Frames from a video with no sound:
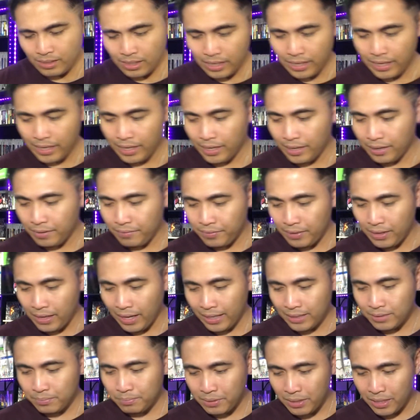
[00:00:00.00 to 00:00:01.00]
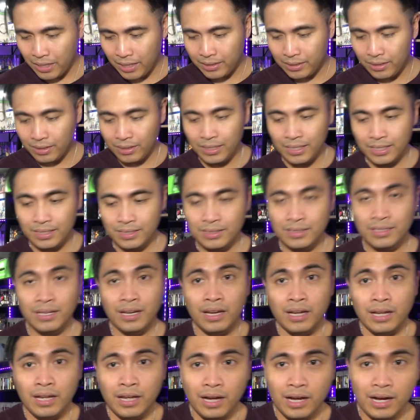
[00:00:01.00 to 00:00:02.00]
And last but not the least,
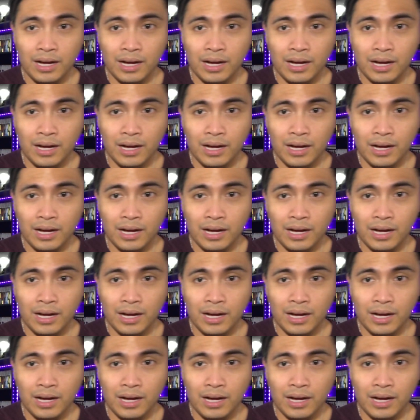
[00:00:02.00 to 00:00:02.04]
a